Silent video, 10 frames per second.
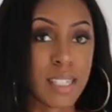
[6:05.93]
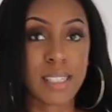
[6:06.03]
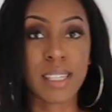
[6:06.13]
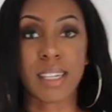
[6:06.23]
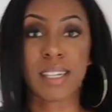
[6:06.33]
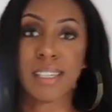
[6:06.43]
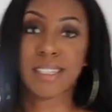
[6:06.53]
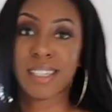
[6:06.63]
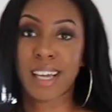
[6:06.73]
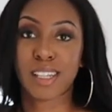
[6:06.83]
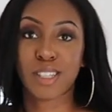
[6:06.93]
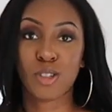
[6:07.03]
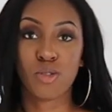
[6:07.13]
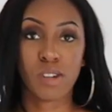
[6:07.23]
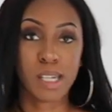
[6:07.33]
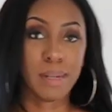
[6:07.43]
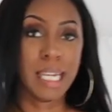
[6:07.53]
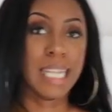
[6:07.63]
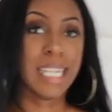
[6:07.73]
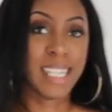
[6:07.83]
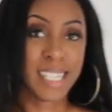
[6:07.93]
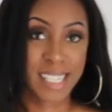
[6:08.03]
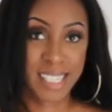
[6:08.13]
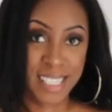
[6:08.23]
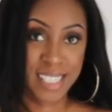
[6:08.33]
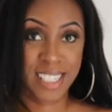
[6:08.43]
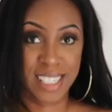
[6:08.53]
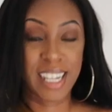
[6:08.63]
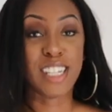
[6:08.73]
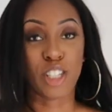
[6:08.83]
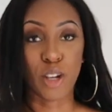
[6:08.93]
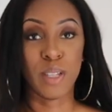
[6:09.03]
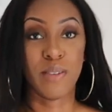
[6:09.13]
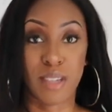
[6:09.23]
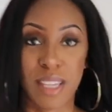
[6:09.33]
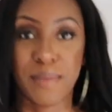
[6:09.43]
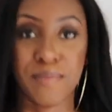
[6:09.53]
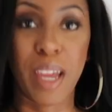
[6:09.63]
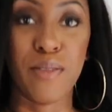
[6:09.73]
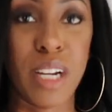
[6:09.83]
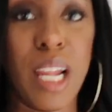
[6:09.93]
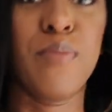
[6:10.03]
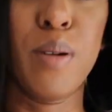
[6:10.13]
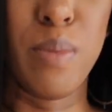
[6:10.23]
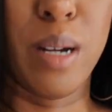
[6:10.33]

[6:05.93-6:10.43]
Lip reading: It is extremely, it shows everything, every lump and